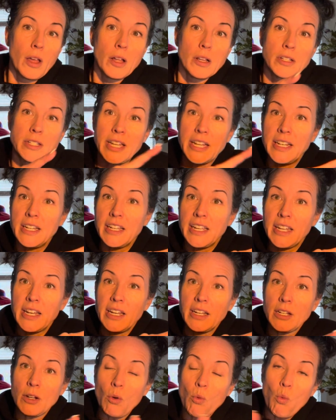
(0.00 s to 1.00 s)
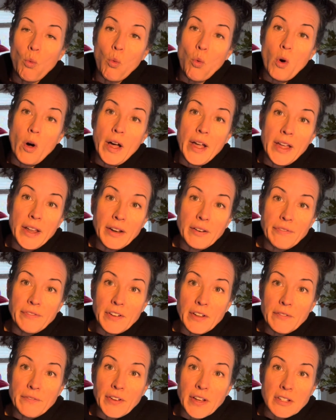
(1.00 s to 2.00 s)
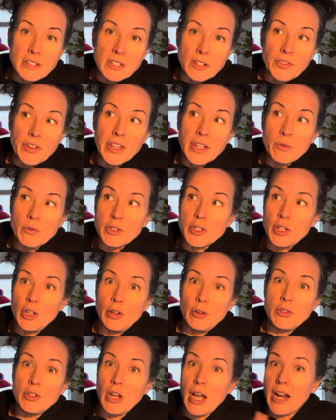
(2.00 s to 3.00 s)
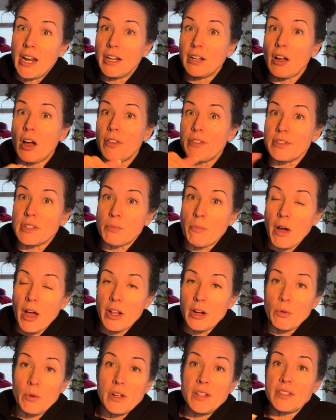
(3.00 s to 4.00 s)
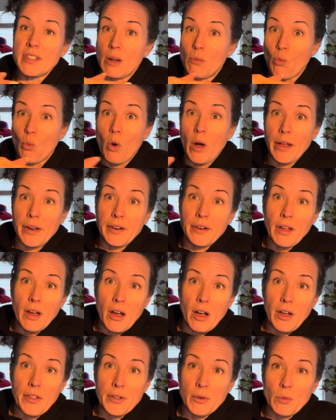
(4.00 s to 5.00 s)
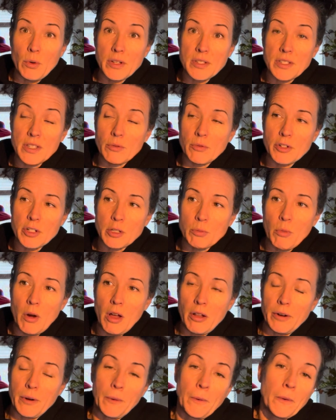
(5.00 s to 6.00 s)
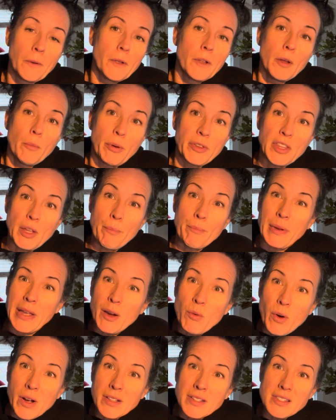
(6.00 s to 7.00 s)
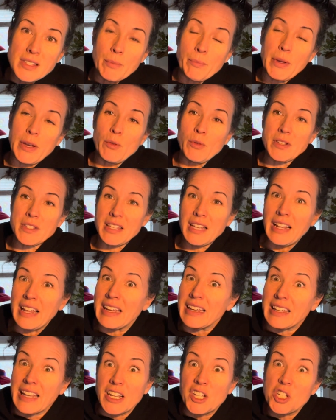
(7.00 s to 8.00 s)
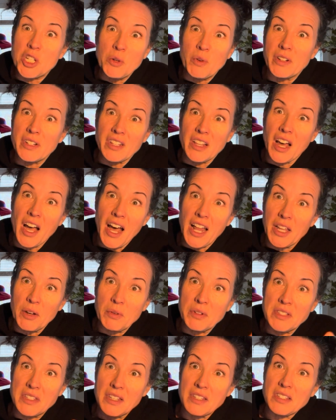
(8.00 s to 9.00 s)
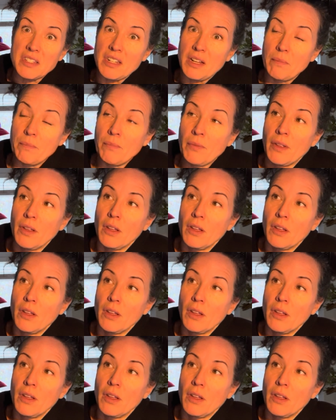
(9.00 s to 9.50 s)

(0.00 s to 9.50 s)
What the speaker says: Didn't get into one film festival that was huge. Got into all the smaller ones and won all the ones that were smaller. But the big ones that like get you into the Hollywood system,